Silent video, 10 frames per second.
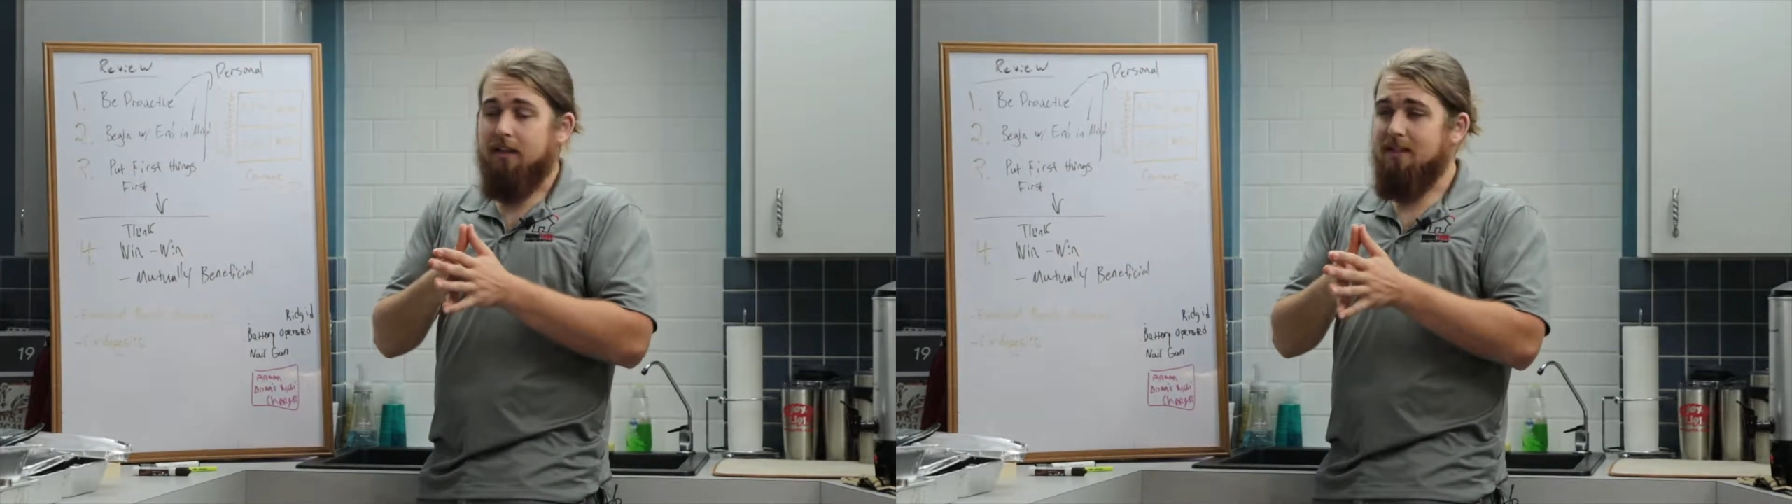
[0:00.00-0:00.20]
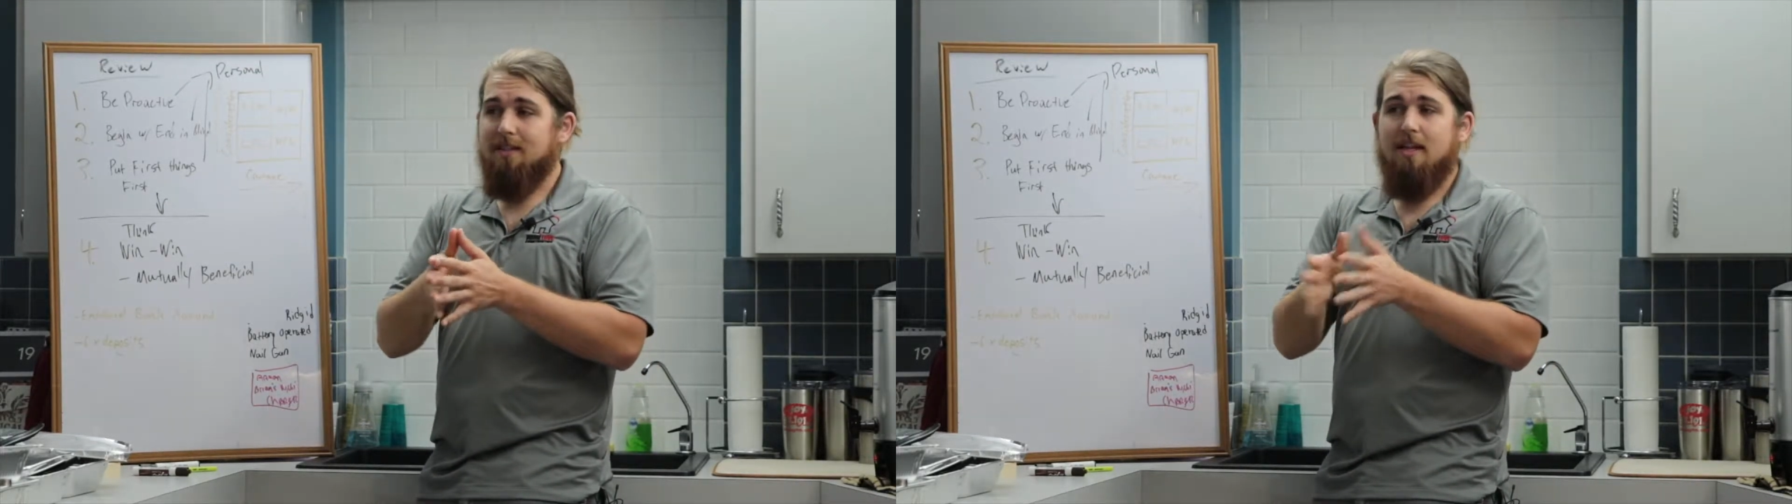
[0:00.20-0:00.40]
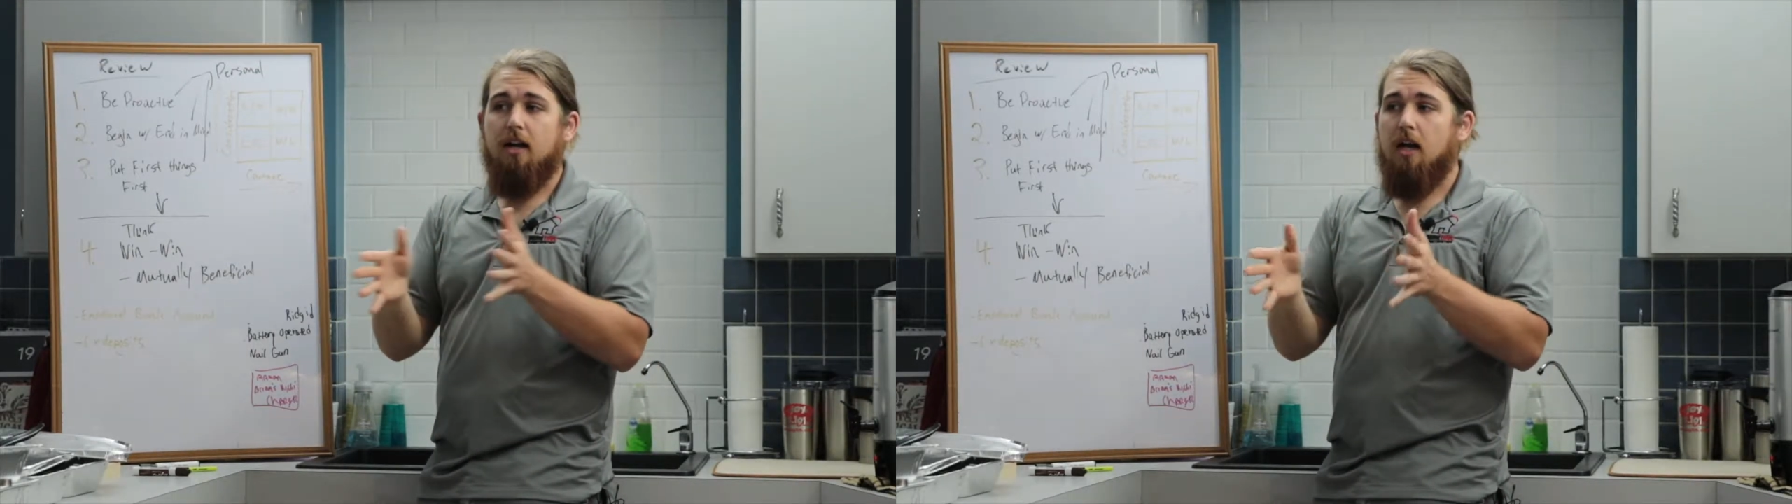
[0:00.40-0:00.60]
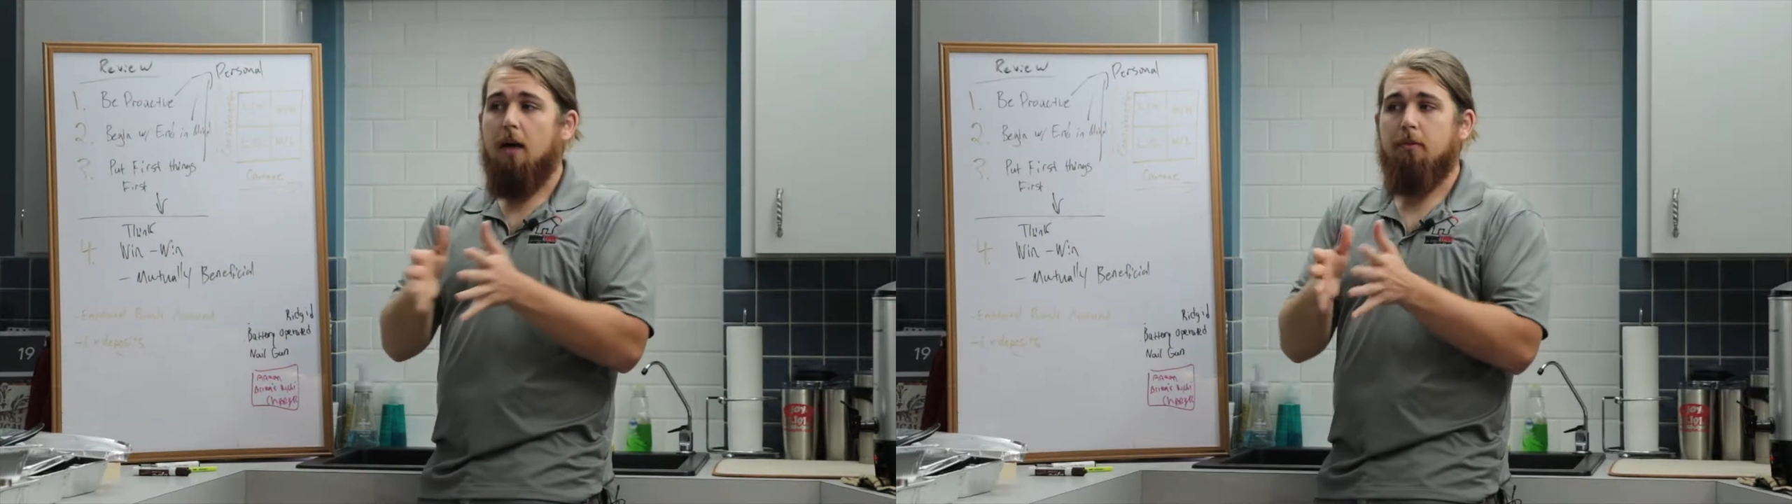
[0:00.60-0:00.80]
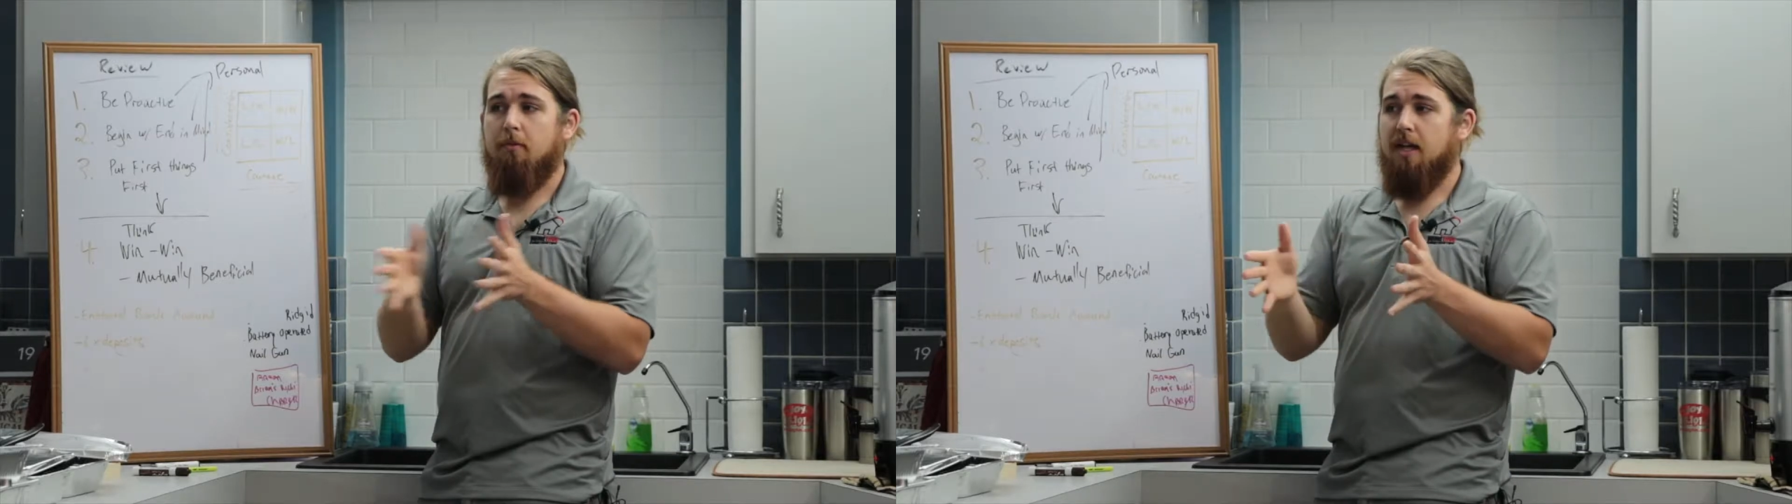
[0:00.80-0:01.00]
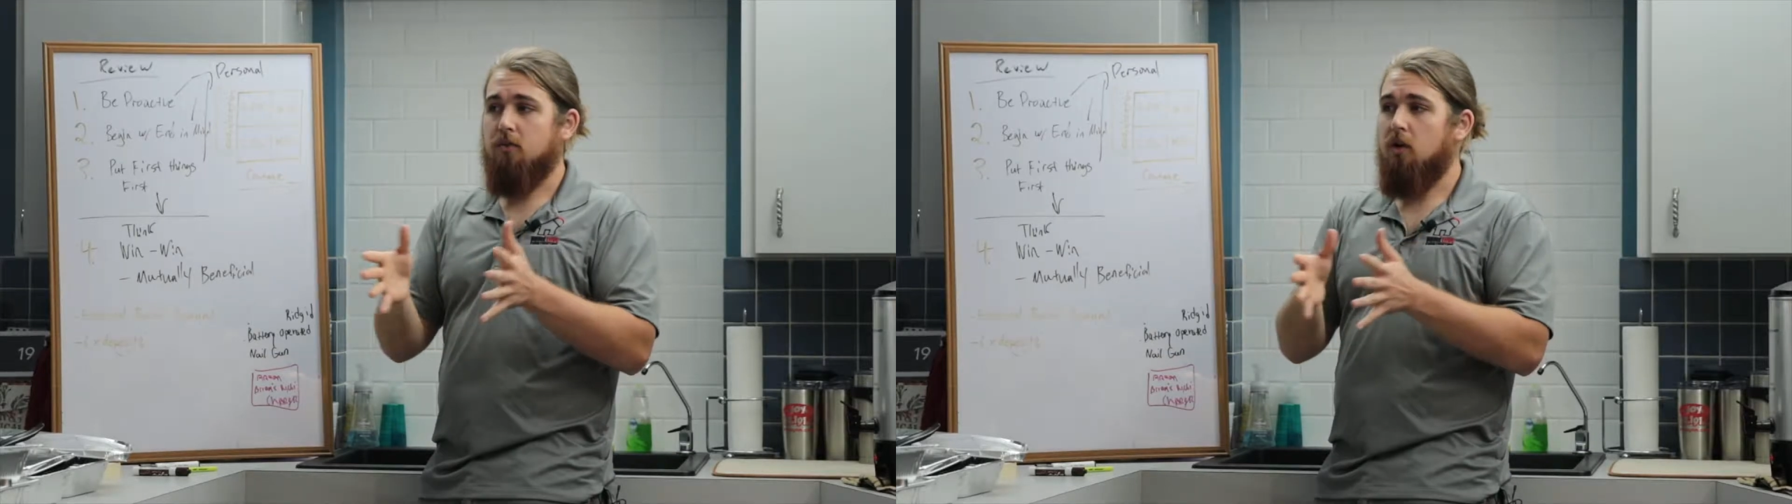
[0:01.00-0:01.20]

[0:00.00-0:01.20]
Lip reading: This is not compromise.